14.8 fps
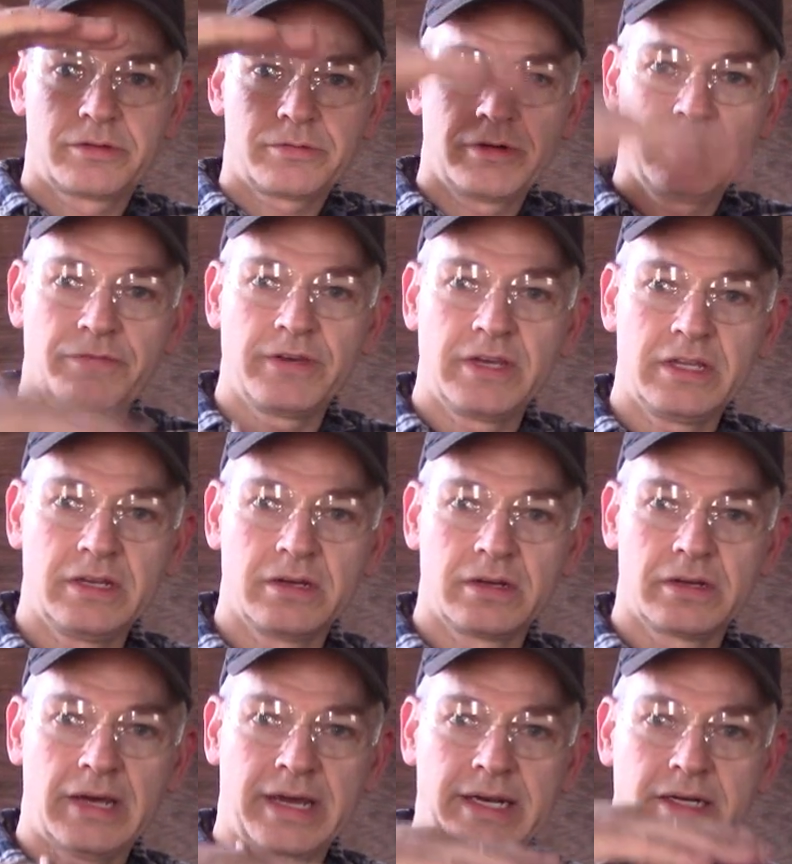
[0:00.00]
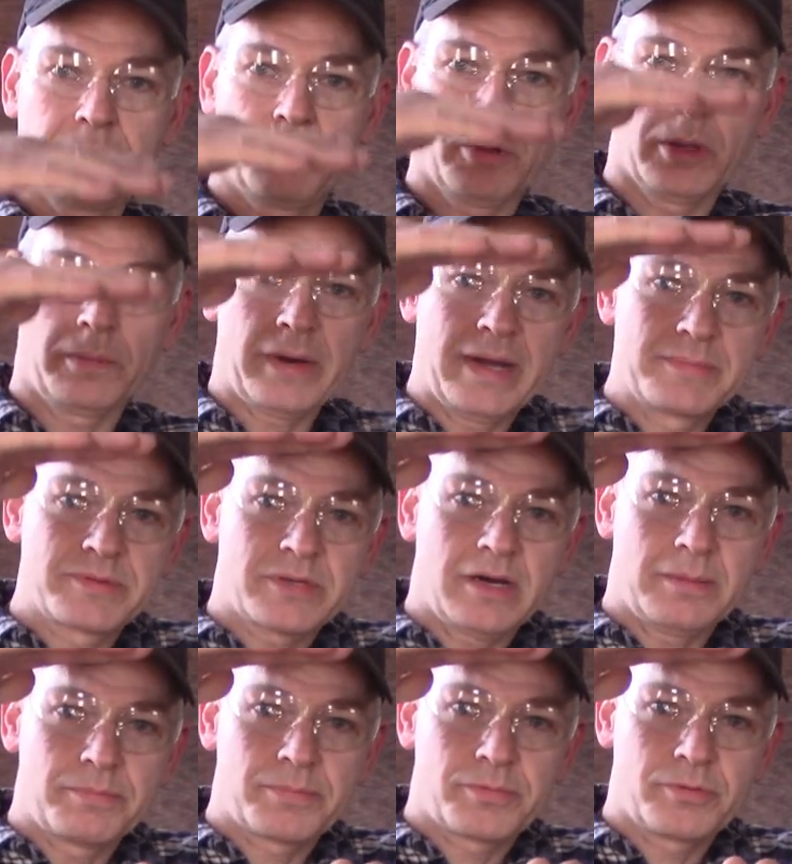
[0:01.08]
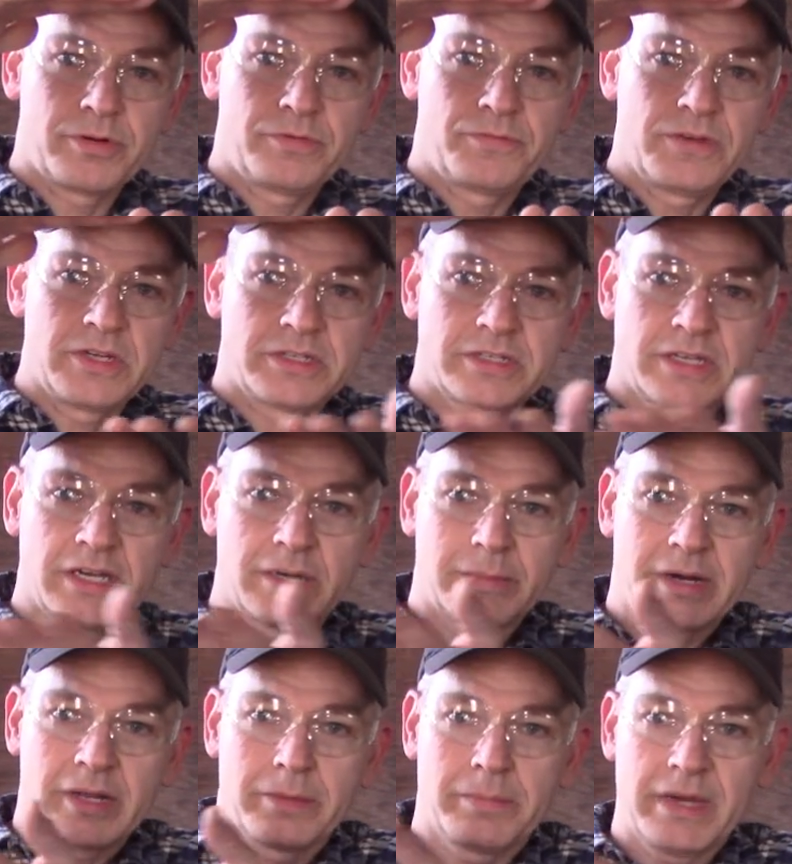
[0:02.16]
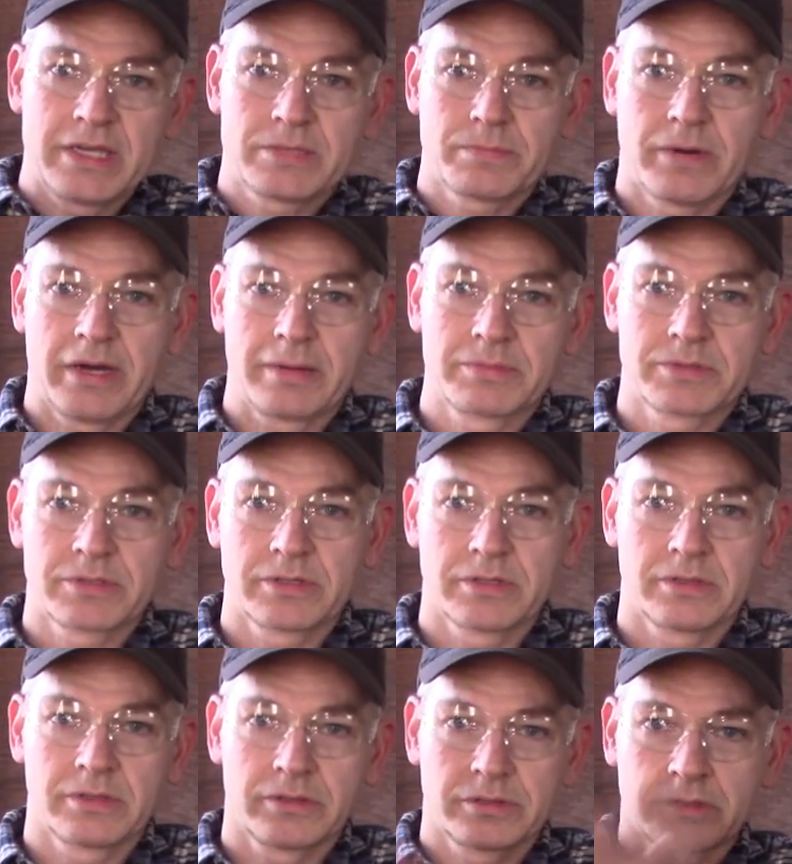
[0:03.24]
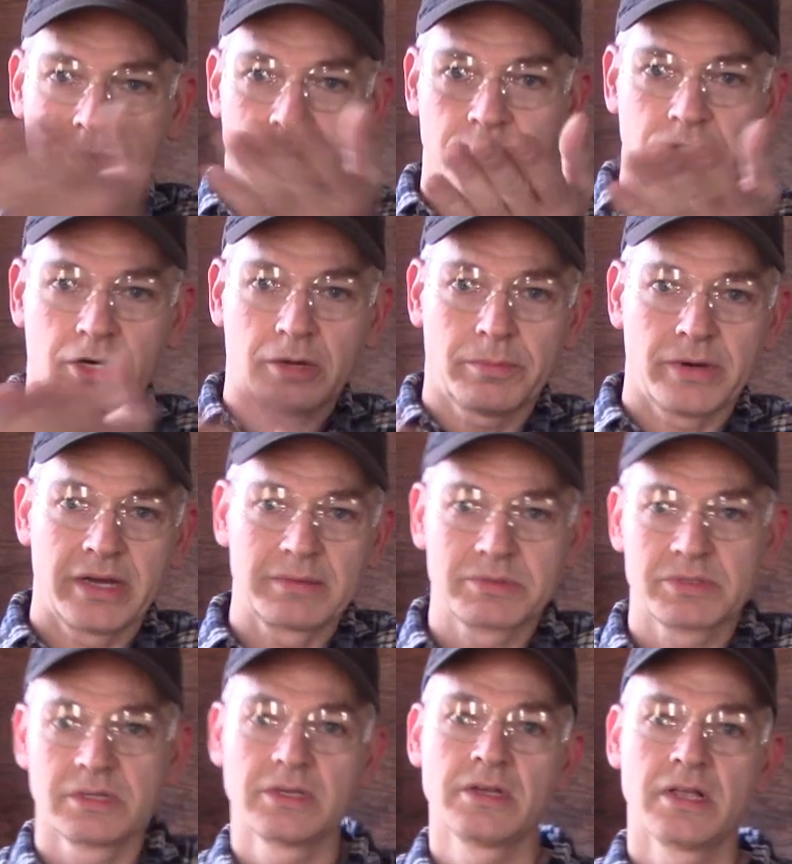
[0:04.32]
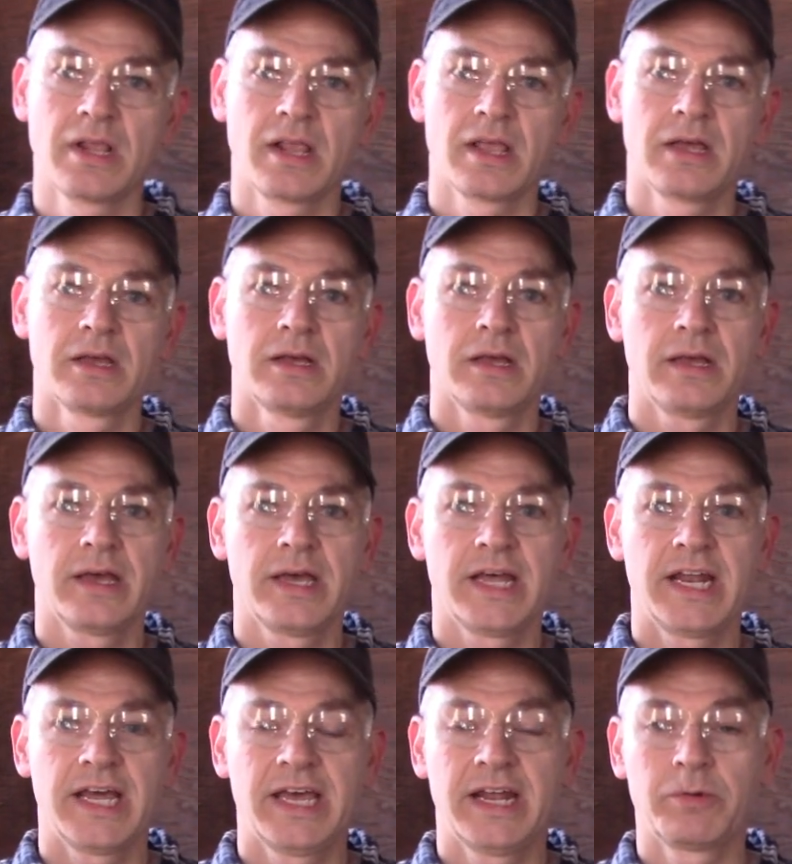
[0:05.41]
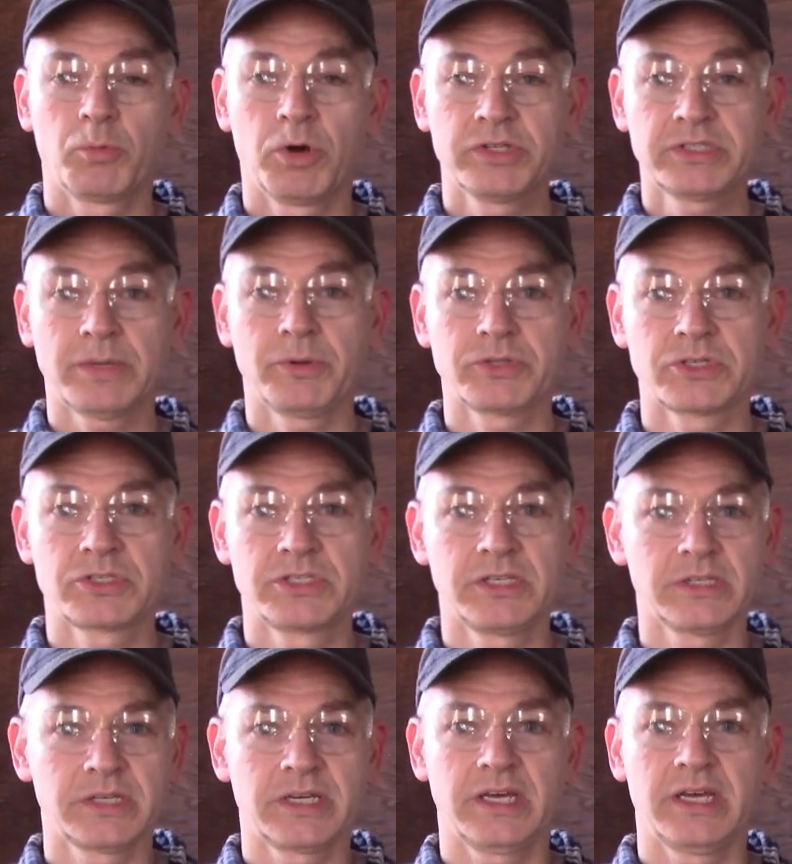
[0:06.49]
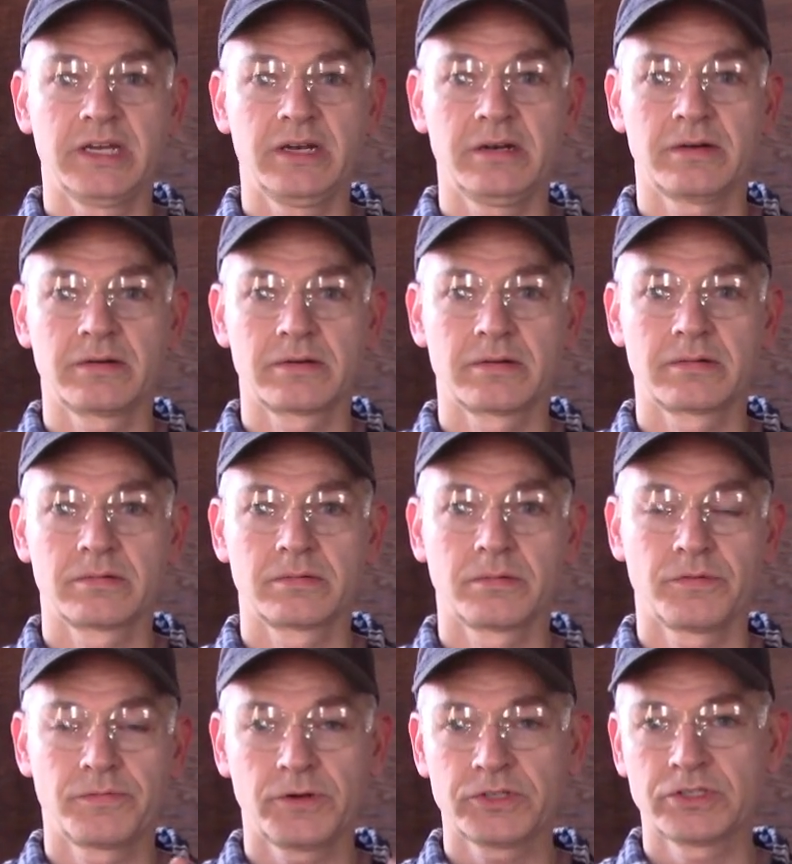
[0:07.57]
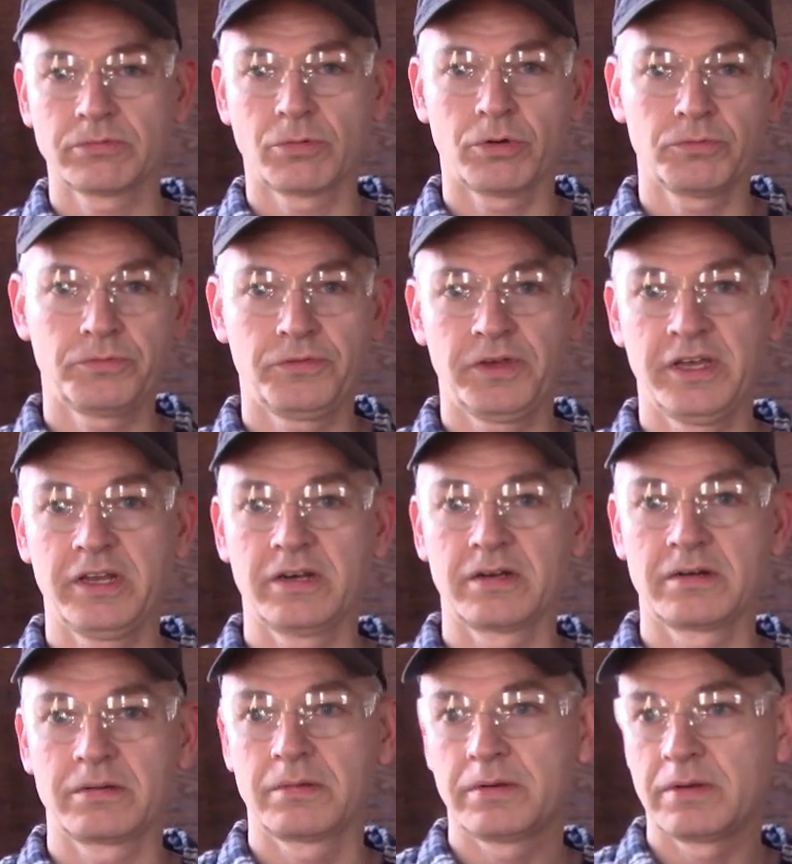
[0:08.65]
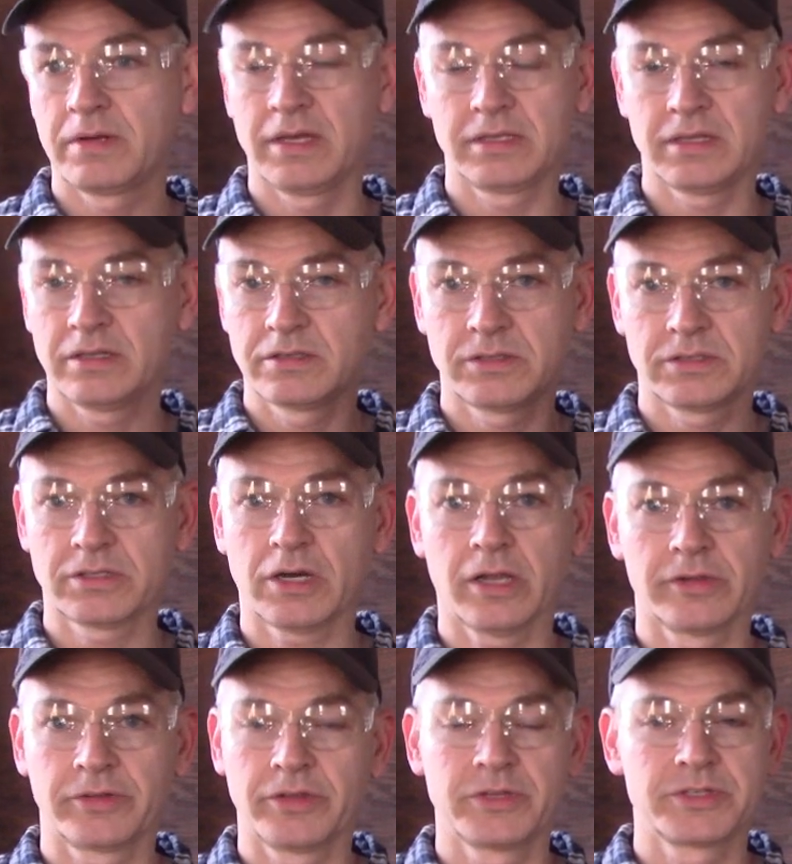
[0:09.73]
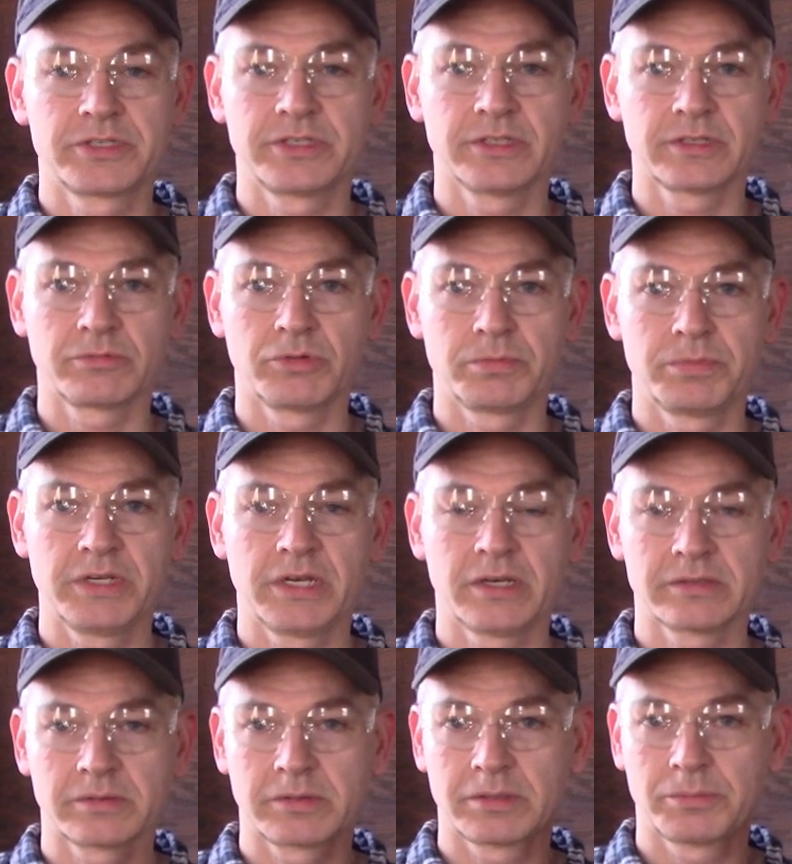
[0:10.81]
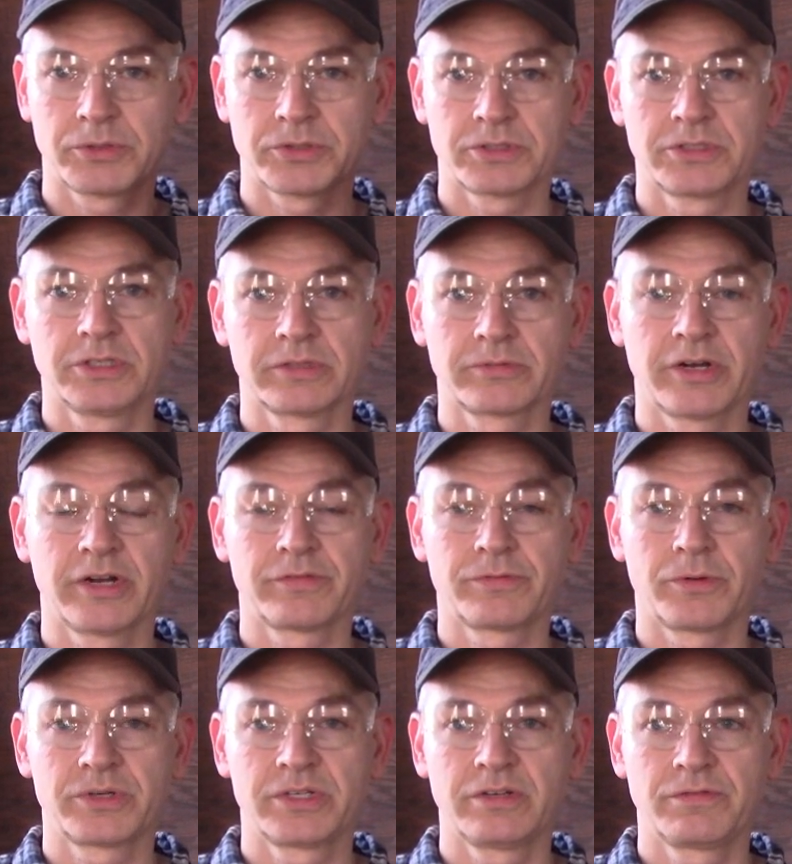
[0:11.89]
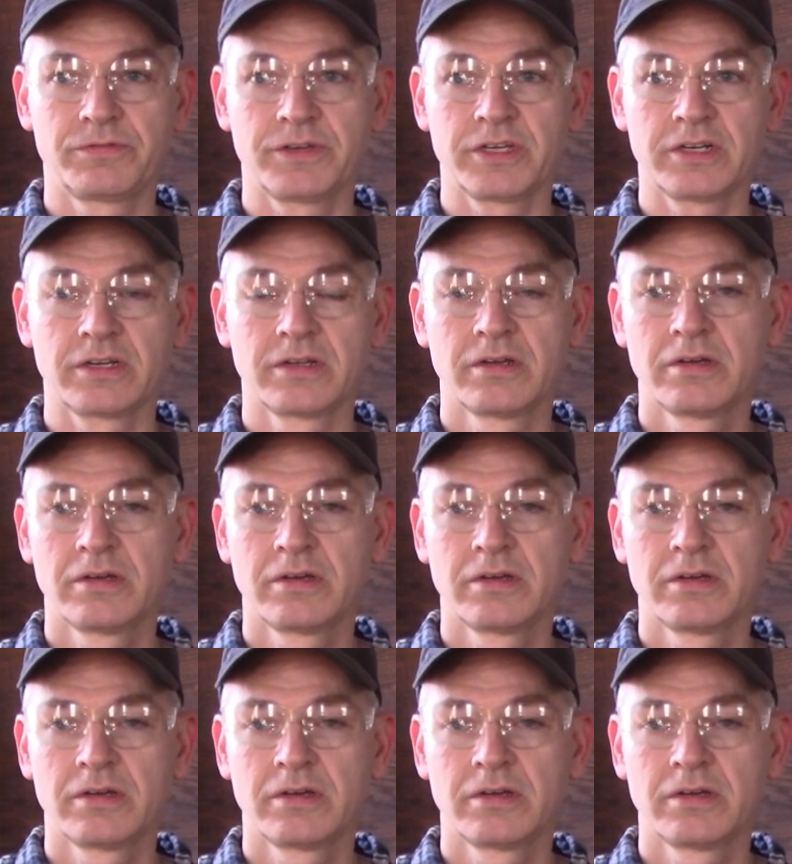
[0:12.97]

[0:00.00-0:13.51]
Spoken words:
3 feet, I need to pull the pipes up 3 feet to get them out of the base pipes, the tall pipes. And once I put the ceiling in, well, first it won't fit. It's taller than the ceiling would be because I'm going to put the ceiling right at 14 feet.